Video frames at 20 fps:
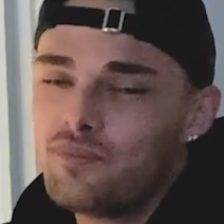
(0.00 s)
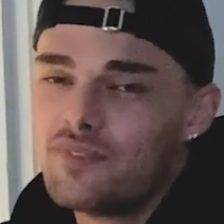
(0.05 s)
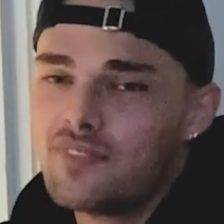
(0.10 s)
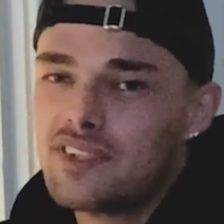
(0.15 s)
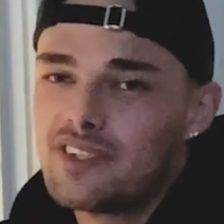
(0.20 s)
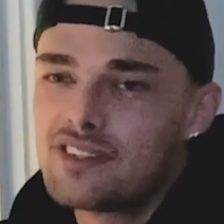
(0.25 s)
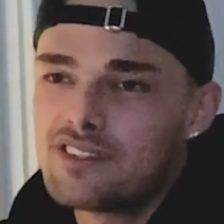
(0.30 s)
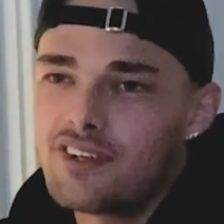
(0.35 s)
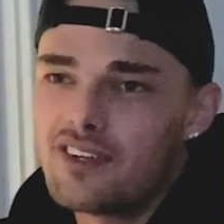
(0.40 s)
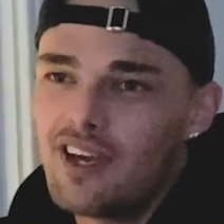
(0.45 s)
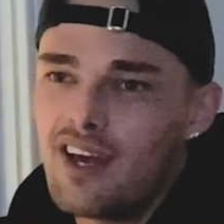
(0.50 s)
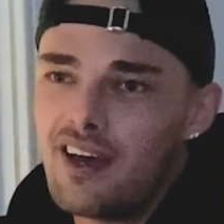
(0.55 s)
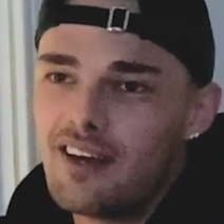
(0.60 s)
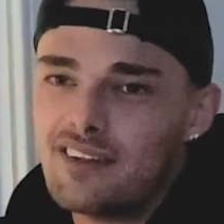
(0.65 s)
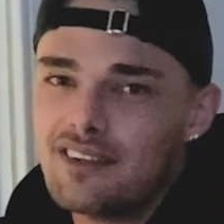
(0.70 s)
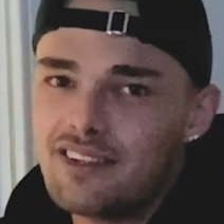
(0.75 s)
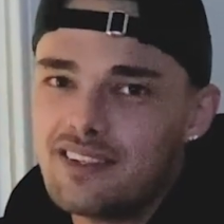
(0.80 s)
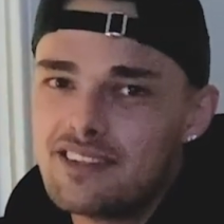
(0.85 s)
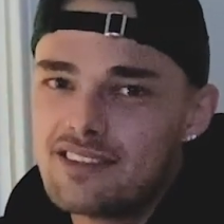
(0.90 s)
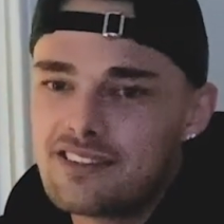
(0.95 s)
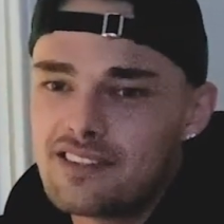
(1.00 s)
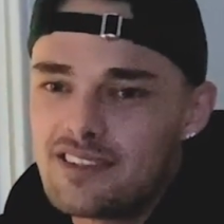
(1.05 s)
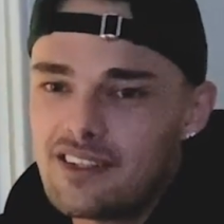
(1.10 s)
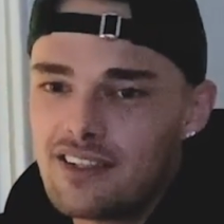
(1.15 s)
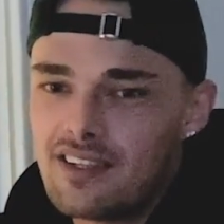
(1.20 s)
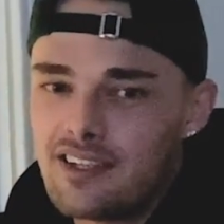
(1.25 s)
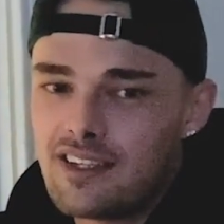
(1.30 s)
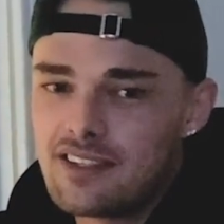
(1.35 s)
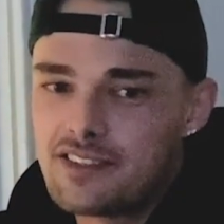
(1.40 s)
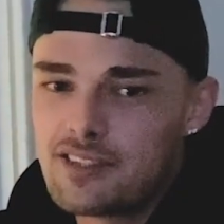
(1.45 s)
so yeah,
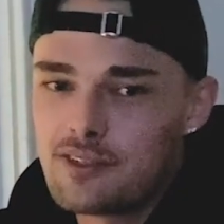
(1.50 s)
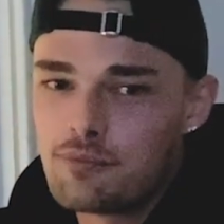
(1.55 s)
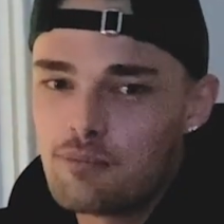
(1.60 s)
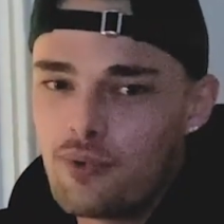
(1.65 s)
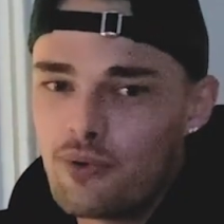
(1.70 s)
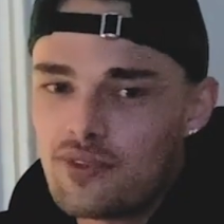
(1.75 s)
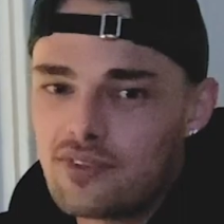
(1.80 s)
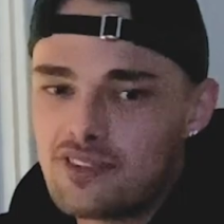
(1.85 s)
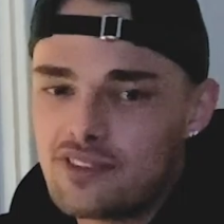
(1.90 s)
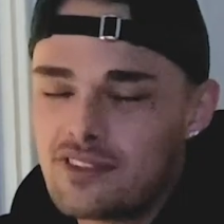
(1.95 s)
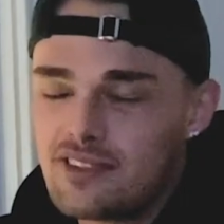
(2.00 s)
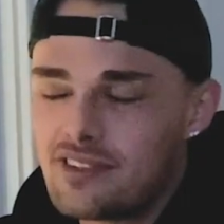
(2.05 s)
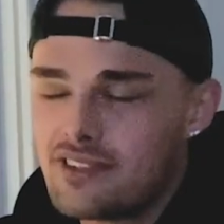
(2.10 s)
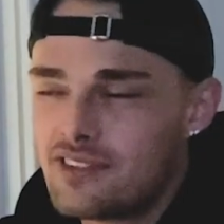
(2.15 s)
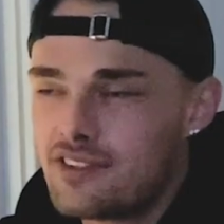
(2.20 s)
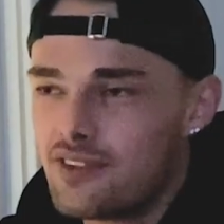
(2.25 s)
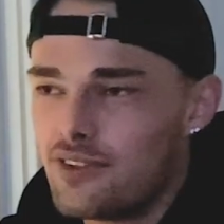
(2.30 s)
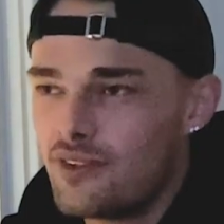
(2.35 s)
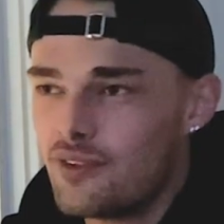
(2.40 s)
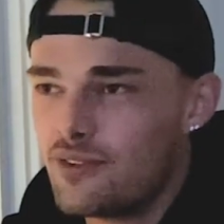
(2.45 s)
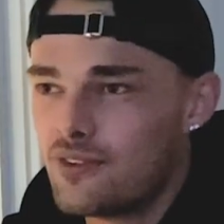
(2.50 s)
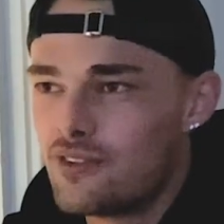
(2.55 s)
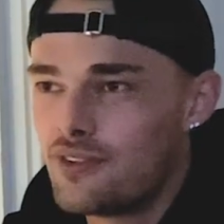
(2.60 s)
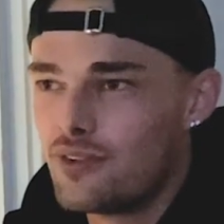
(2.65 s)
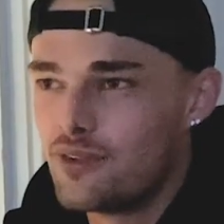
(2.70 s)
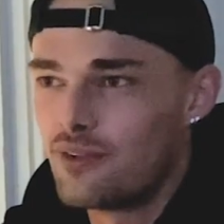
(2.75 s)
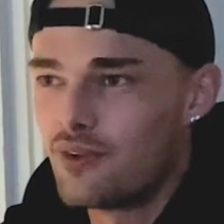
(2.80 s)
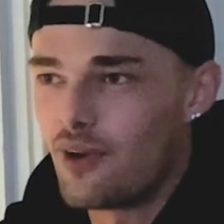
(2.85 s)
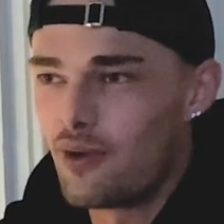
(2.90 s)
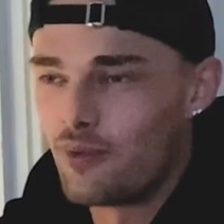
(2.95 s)
it's important
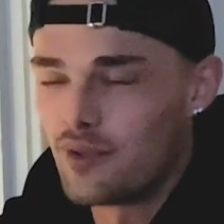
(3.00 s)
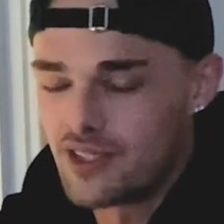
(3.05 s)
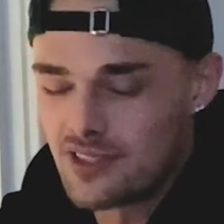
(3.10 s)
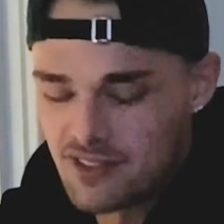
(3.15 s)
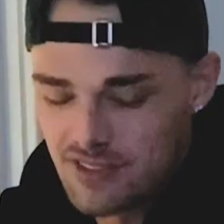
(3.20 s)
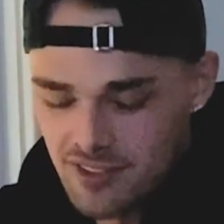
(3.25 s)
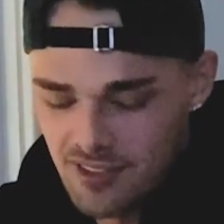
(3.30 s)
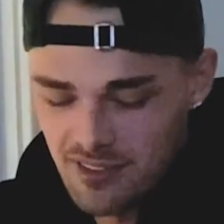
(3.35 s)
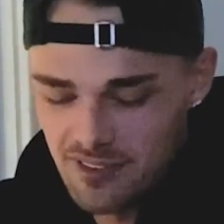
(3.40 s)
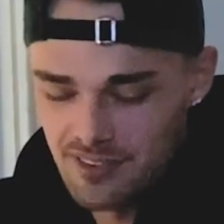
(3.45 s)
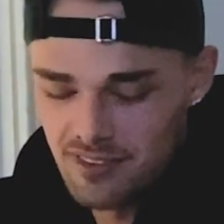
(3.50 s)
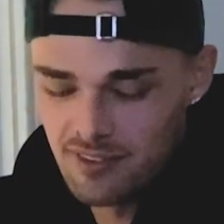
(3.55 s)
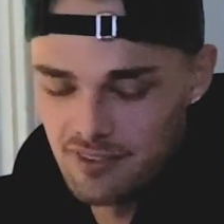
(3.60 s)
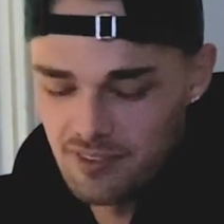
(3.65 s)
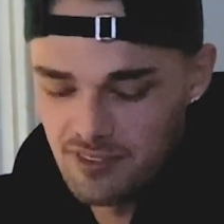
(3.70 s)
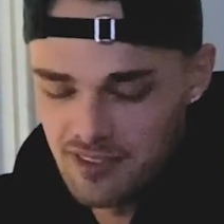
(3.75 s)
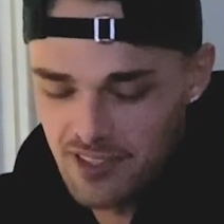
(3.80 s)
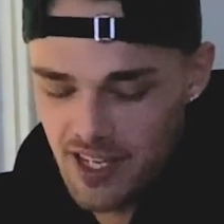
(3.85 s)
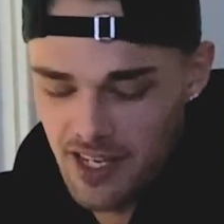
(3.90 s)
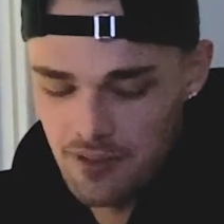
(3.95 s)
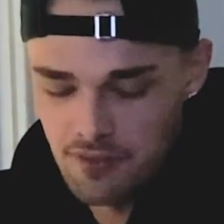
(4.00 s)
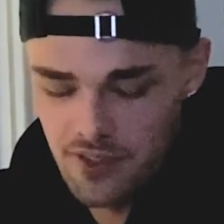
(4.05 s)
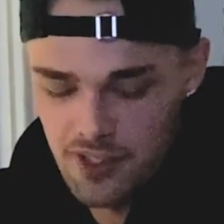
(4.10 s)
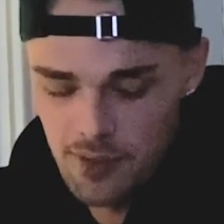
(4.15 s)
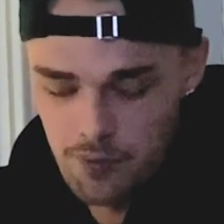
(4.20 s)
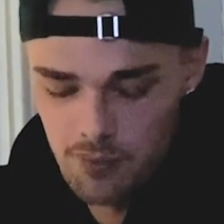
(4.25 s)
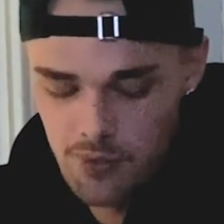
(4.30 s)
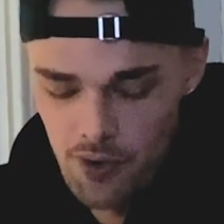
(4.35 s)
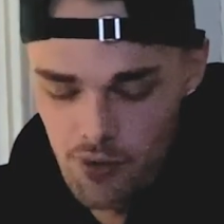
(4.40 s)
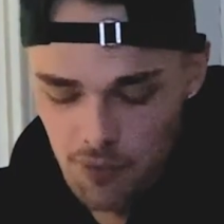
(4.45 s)
to always kind of
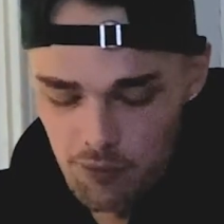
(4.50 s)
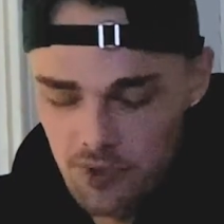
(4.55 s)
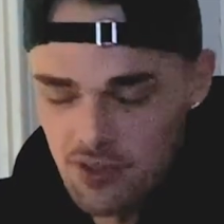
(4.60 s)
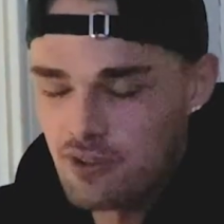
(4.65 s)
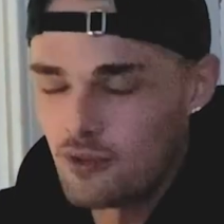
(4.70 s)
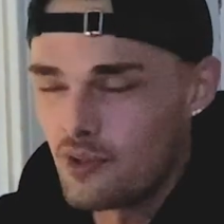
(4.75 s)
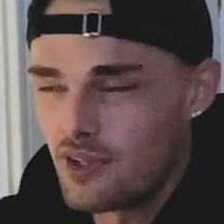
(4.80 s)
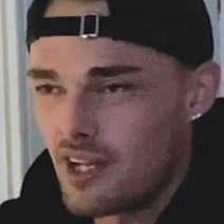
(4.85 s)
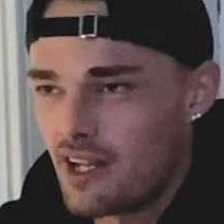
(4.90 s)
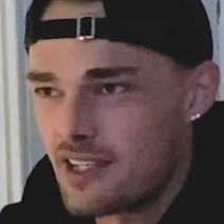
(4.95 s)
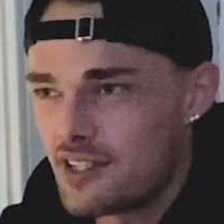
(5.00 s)
keep going, but do it at